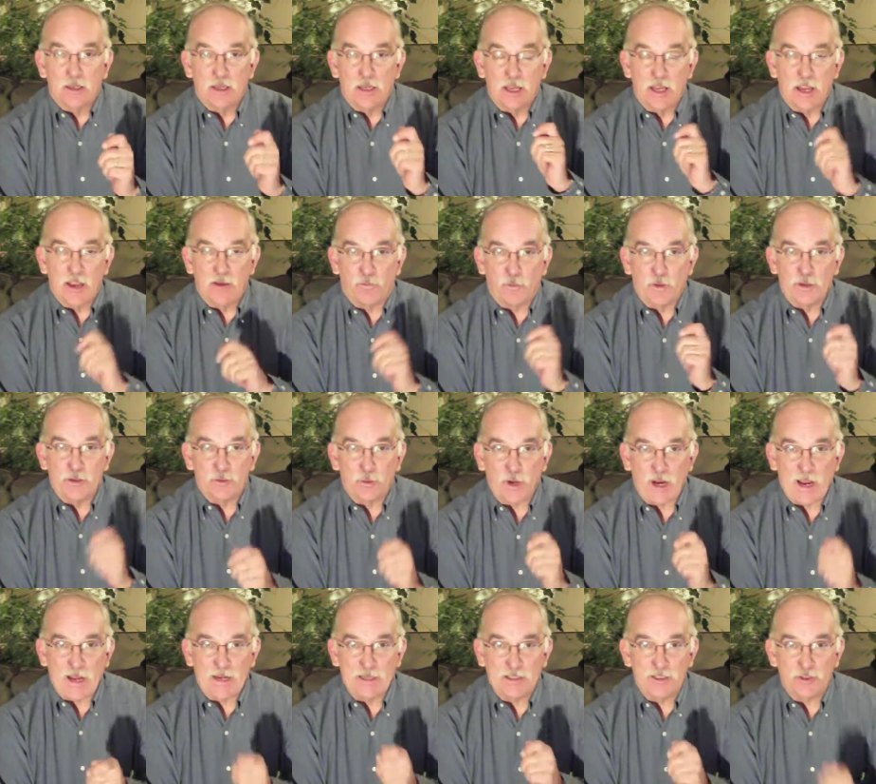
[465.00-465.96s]
if we
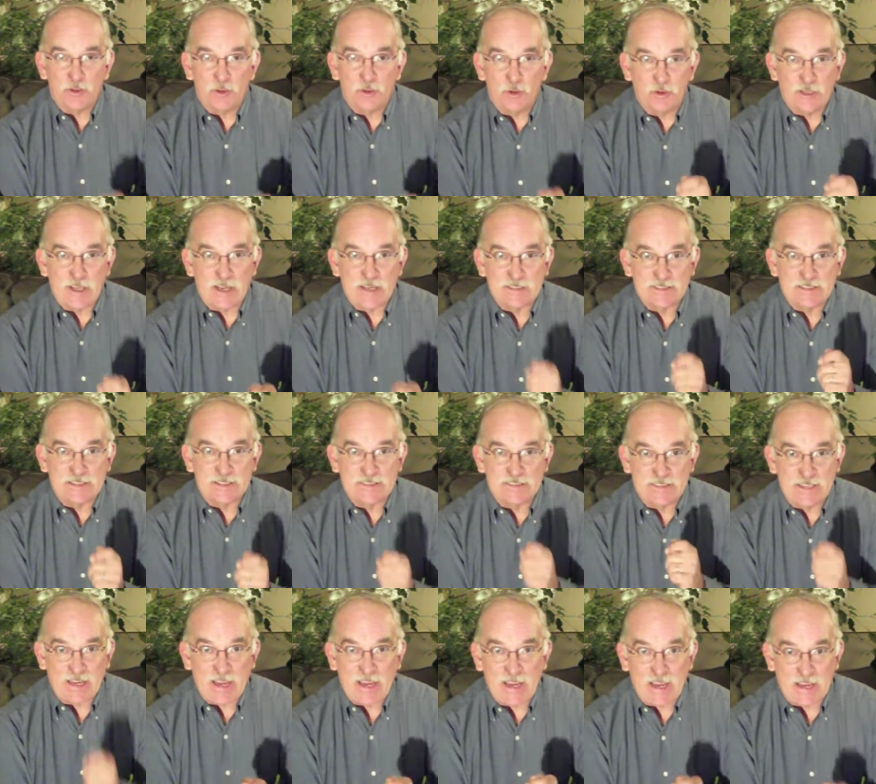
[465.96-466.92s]
tried to do that
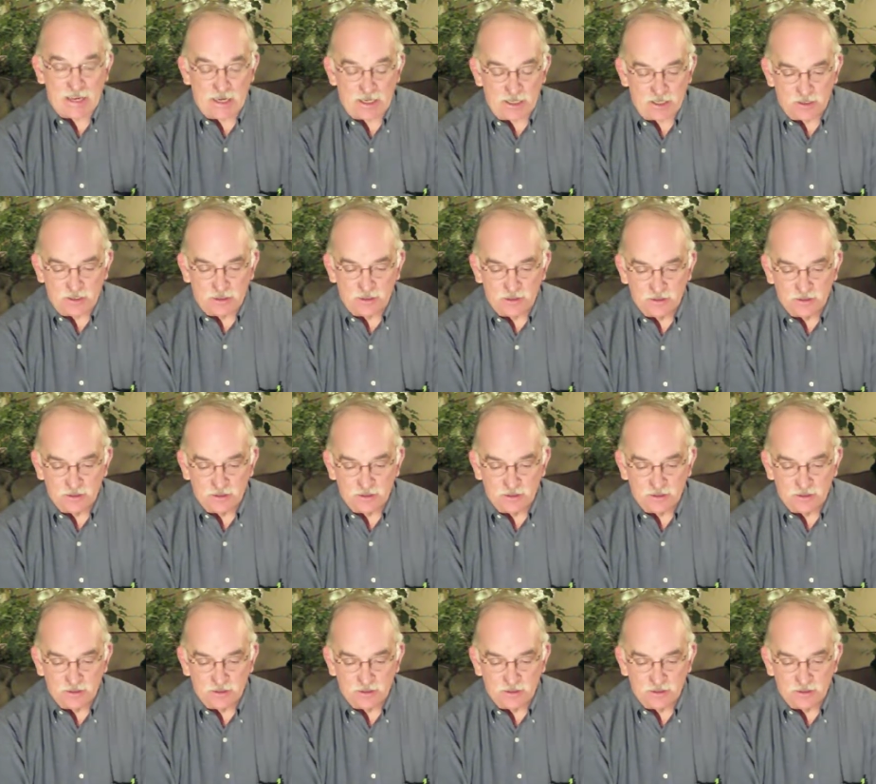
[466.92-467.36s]
today,